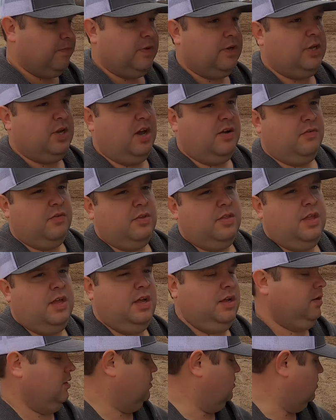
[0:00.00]
cover
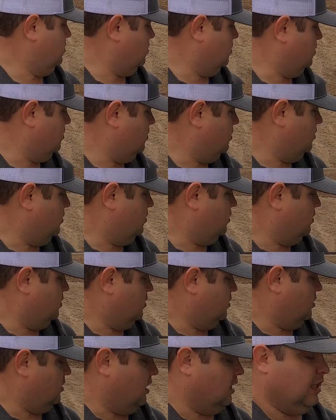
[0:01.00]
the
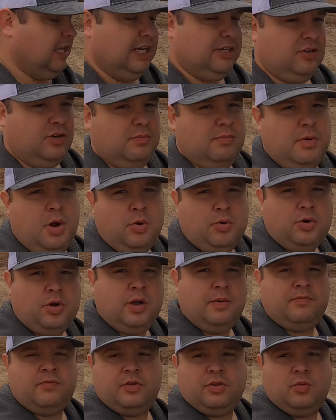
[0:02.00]
electric motor
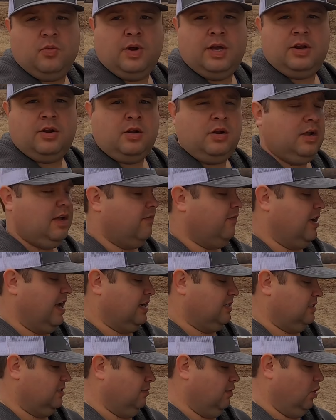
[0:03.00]
up for the winter. I've
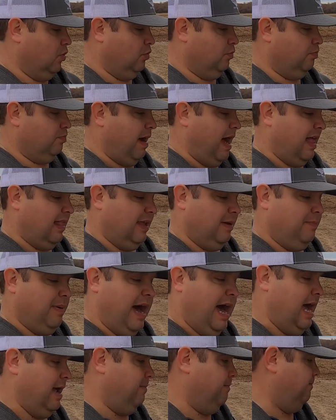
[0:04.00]
got some old poly
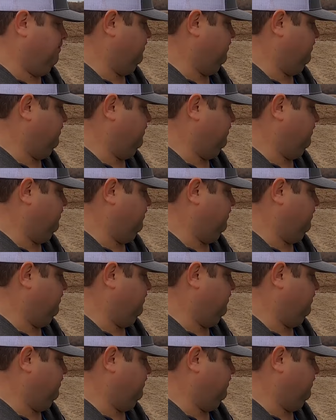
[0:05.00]
pipe.